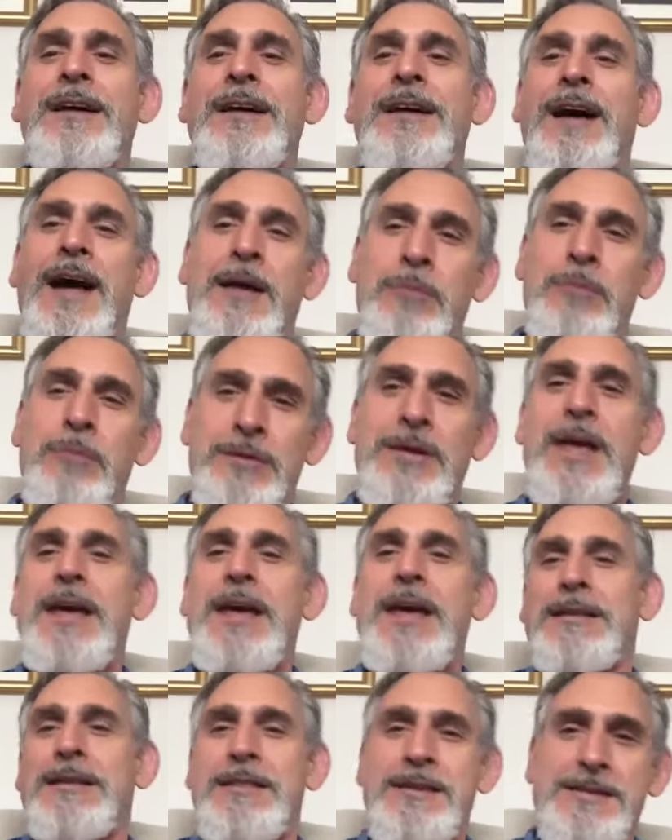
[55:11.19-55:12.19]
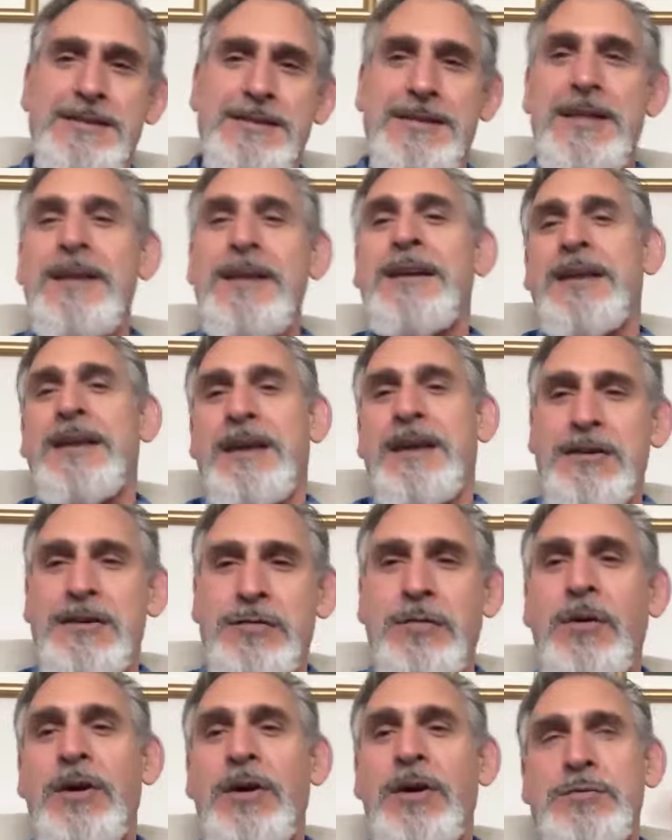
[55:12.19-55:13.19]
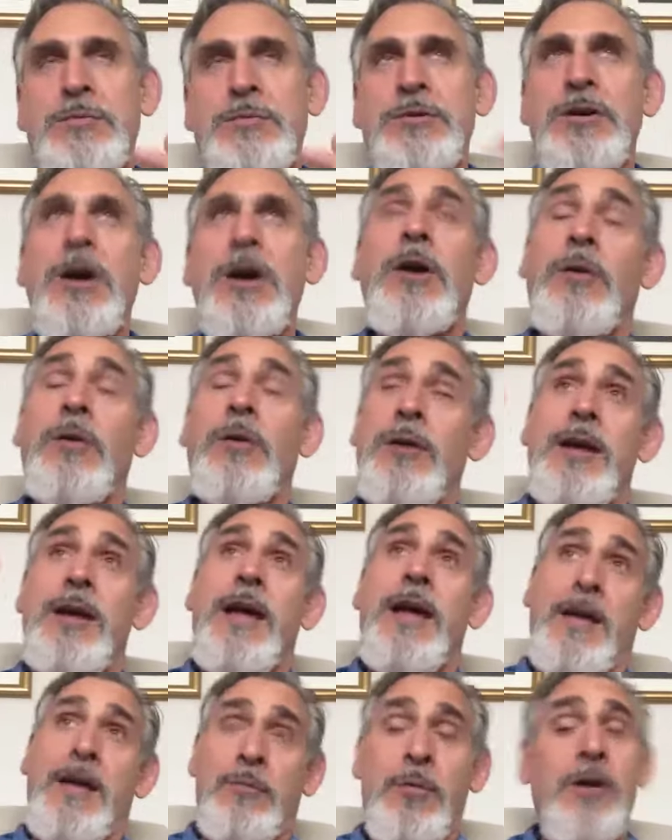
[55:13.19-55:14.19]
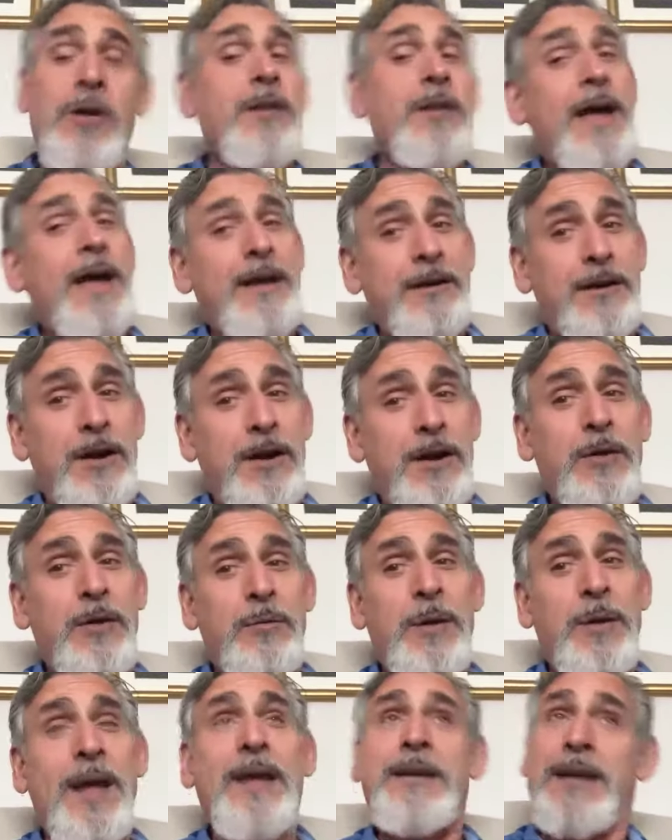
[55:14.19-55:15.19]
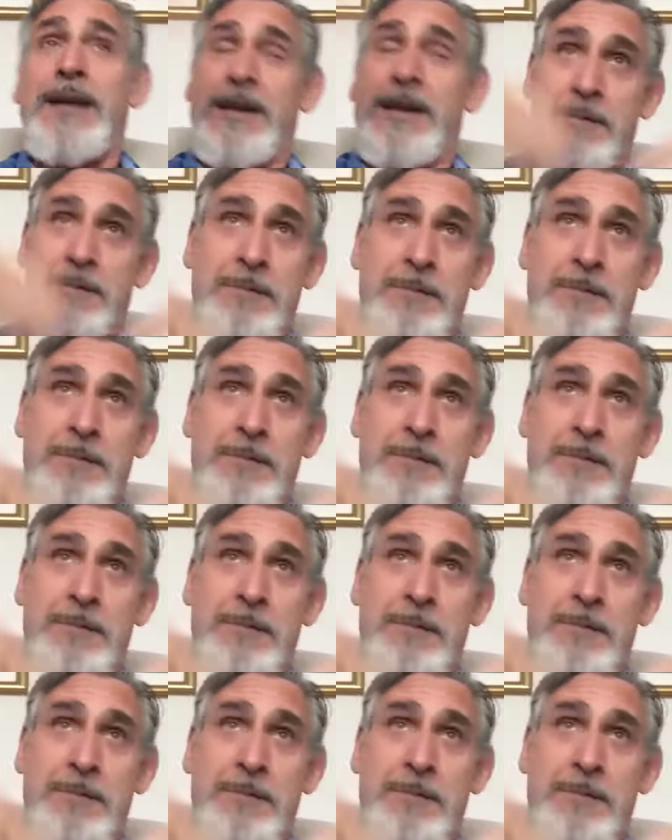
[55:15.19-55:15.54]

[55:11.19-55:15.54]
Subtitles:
I will take this as far as it will go. And where that went, and in my